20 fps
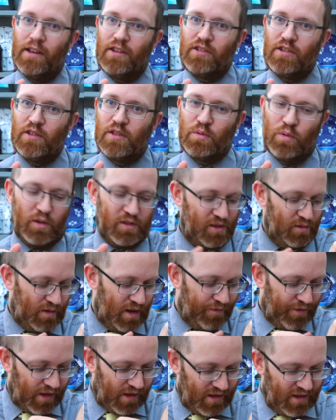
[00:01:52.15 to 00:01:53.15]
issues
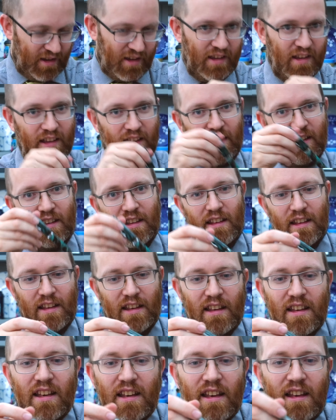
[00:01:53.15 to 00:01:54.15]
whatsoever.
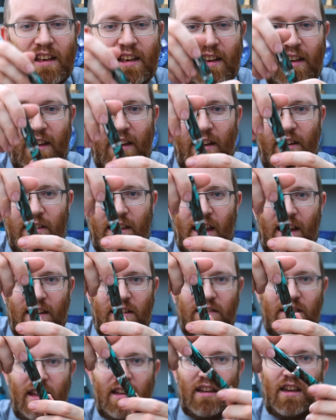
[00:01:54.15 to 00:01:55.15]
Okay, then